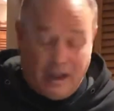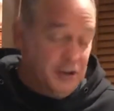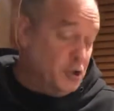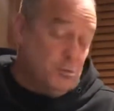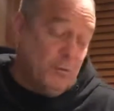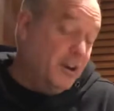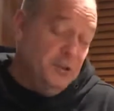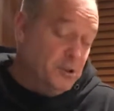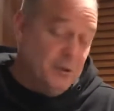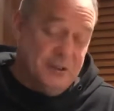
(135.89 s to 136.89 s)
I just wanted to
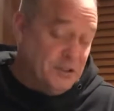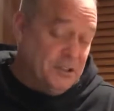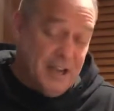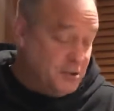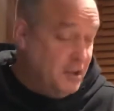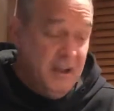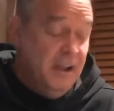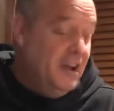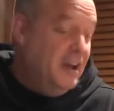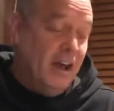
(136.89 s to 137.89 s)
use it as a test.
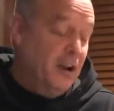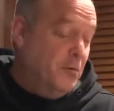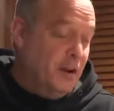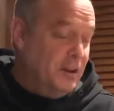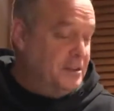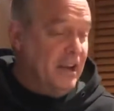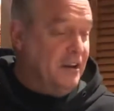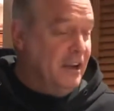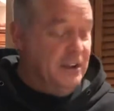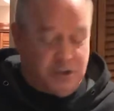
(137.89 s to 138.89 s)
I didn't want to take a
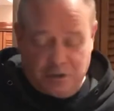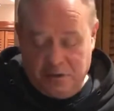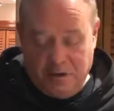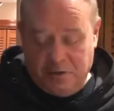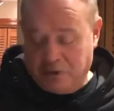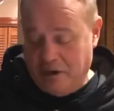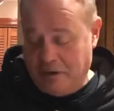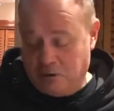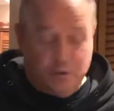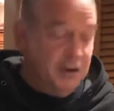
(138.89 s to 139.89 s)
nice, you know, set of
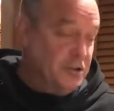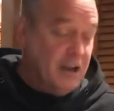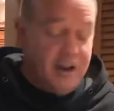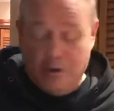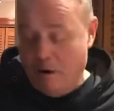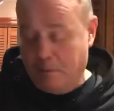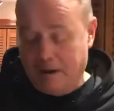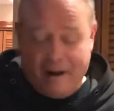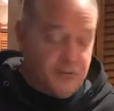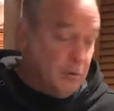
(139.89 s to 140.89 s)
strings that I know I'm going
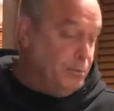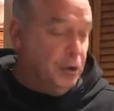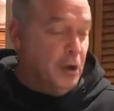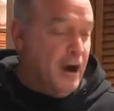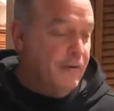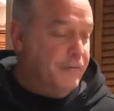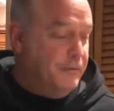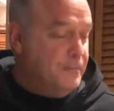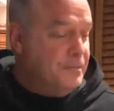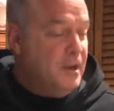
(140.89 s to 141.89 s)
to have to pull off and
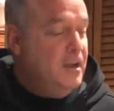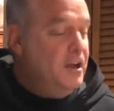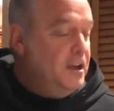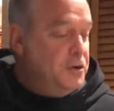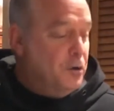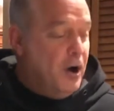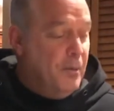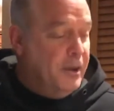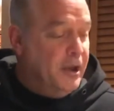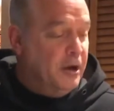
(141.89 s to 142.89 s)
do all
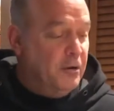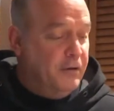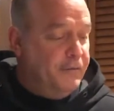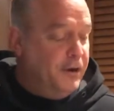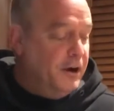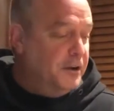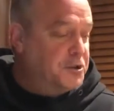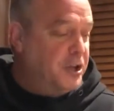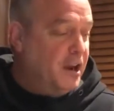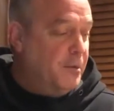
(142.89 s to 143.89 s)
manner of
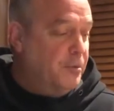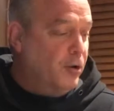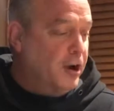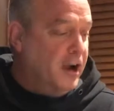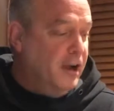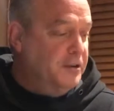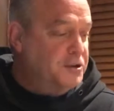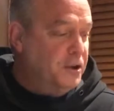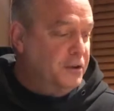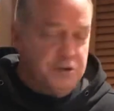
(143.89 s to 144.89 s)
setup work on.
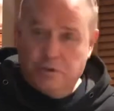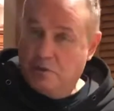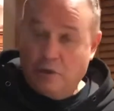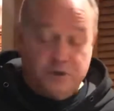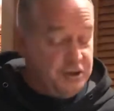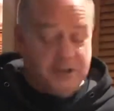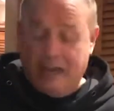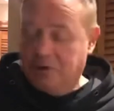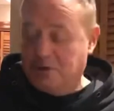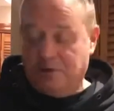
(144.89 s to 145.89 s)
So this is just a
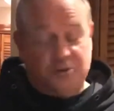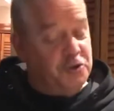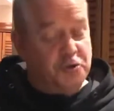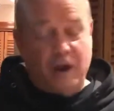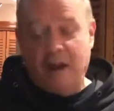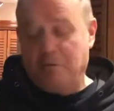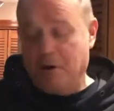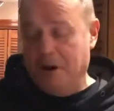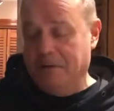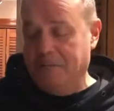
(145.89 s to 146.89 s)
test. It's a dry
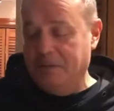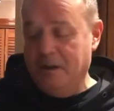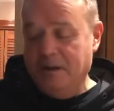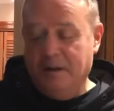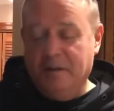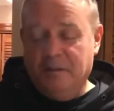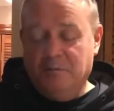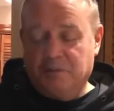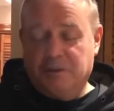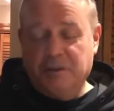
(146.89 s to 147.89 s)
run.
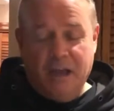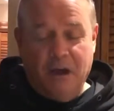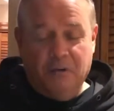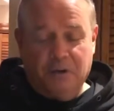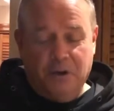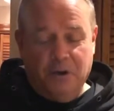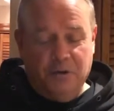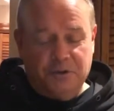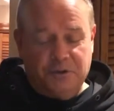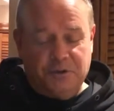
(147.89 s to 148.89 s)
We'll see how it
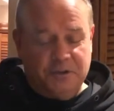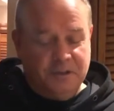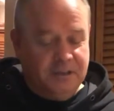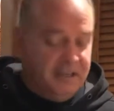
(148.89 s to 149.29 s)
goes.